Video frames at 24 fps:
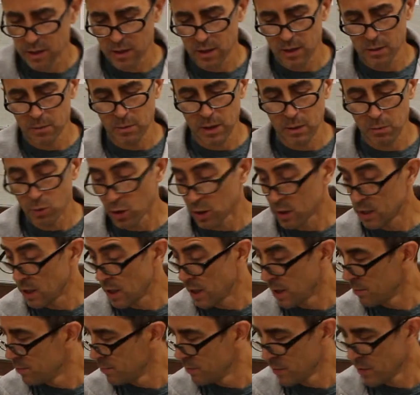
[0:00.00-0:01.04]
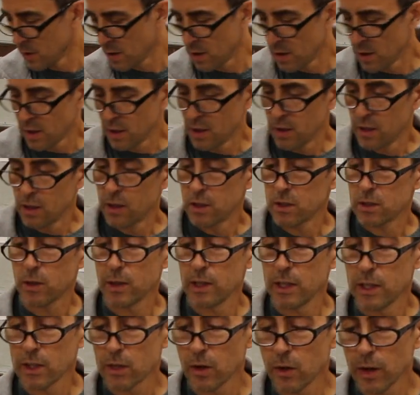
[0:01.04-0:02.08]
I need more clay. So I
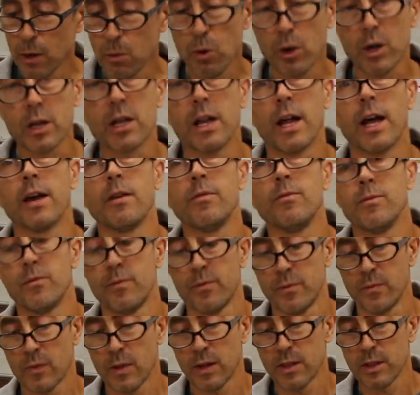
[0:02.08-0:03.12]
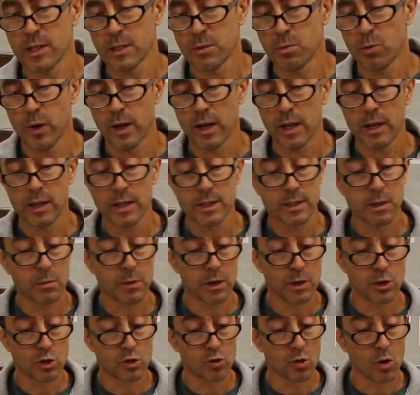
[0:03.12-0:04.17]
need to go get more clay at this point, unless I'm
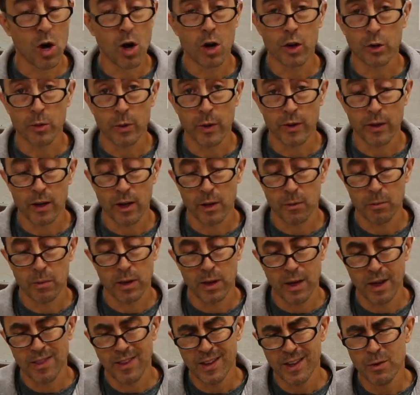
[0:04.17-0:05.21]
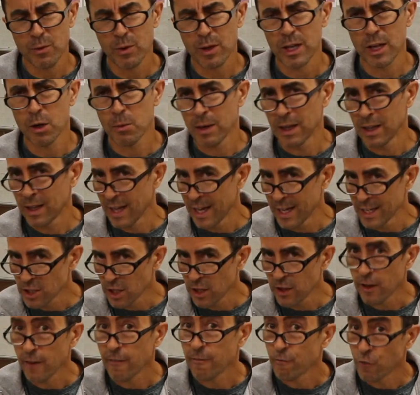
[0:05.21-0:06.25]
going to draw or do anything on it. But I think I want to get all my legs
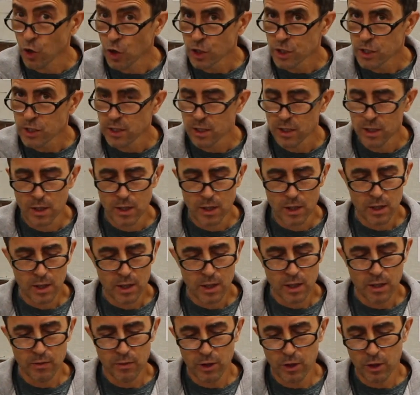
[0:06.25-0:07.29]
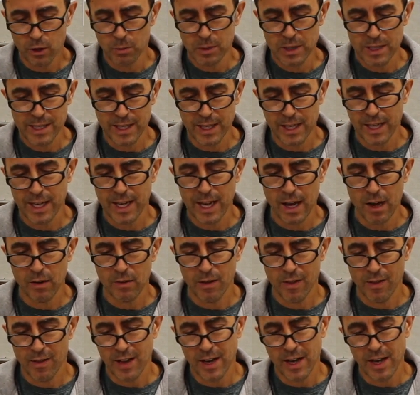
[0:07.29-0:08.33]
on there first, even though they'll be sticking
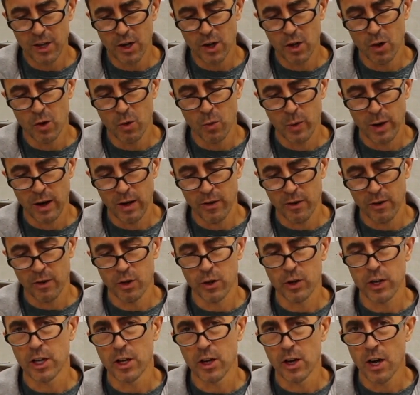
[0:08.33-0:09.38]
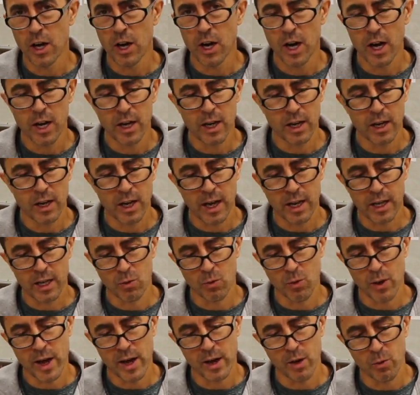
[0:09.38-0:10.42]
out. Then I know where they're hooking on, and I can
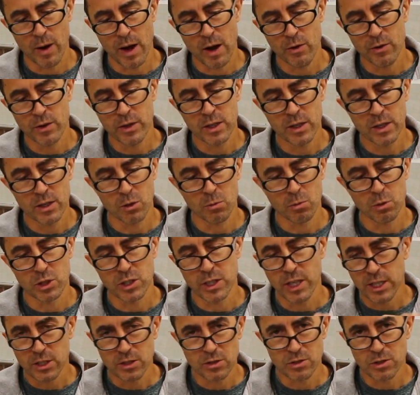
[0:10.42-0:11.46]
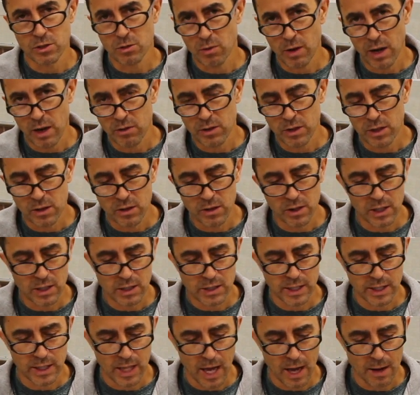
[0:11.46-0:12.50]
write around it or put textures around it, things
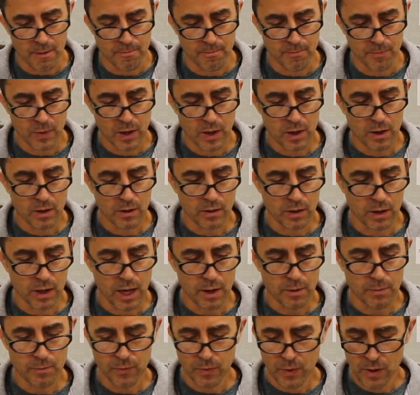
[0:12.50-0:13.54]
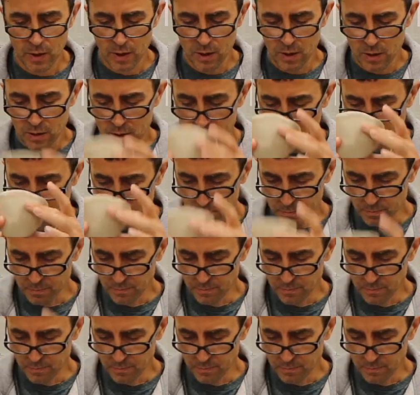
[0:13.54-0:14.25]
like that. Okay? So